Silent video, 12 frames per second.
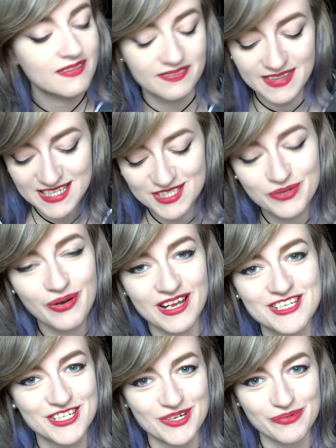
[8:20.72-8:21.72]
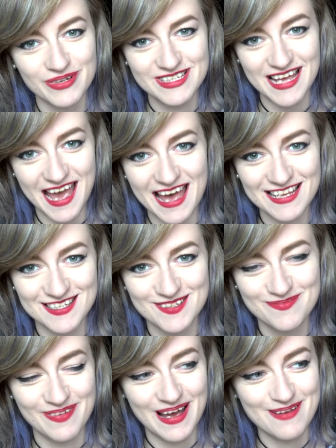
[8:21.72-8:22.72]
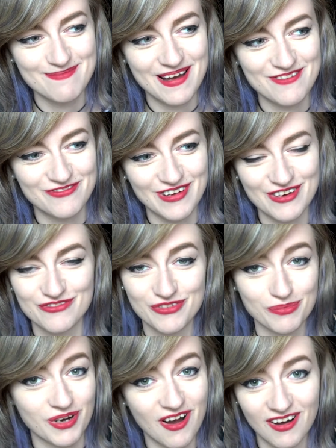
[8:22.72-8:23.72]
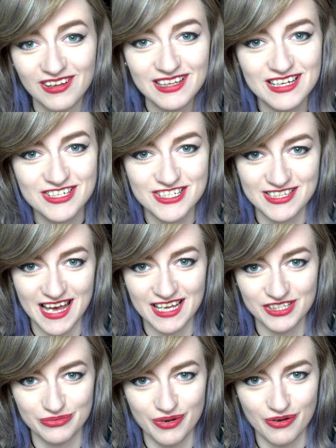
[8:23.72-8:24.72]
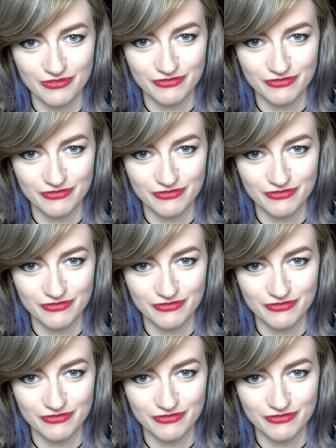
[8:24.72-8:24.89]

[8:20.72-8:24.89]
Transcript: This question was asked by my friend from college that you know